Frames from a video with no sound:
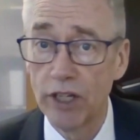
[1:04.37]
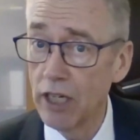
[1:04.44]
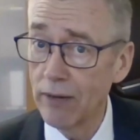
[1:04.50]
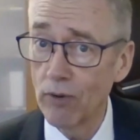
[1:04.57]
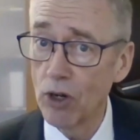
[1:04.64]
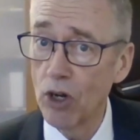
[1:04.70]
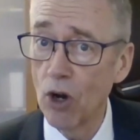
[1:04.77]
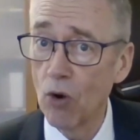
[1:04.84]
You
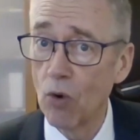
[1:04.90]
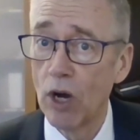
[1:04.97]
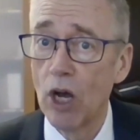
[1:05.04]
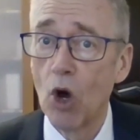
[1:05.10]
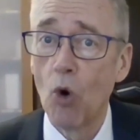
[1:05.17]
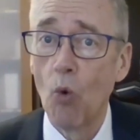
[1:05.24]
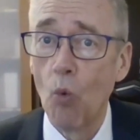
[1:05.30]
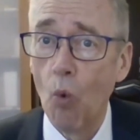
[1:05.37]
never know
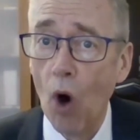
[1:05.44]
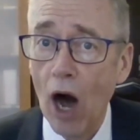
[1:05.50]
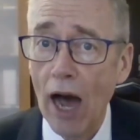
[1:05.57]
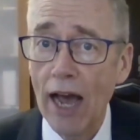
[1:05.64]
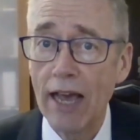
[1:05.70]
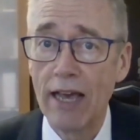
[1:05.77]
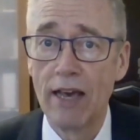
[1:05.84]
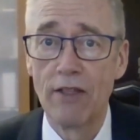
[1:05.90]

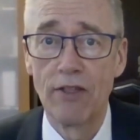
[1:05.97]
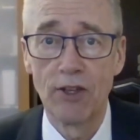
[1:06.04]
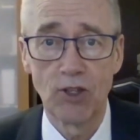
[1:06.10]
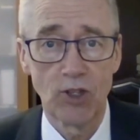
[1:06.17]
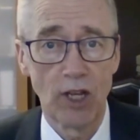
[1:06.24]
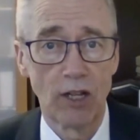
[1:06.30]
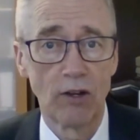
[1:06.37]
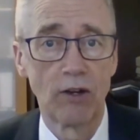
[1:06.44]
why the
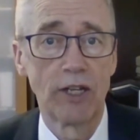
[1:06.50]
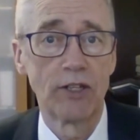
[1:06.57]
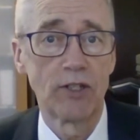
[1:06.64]
seller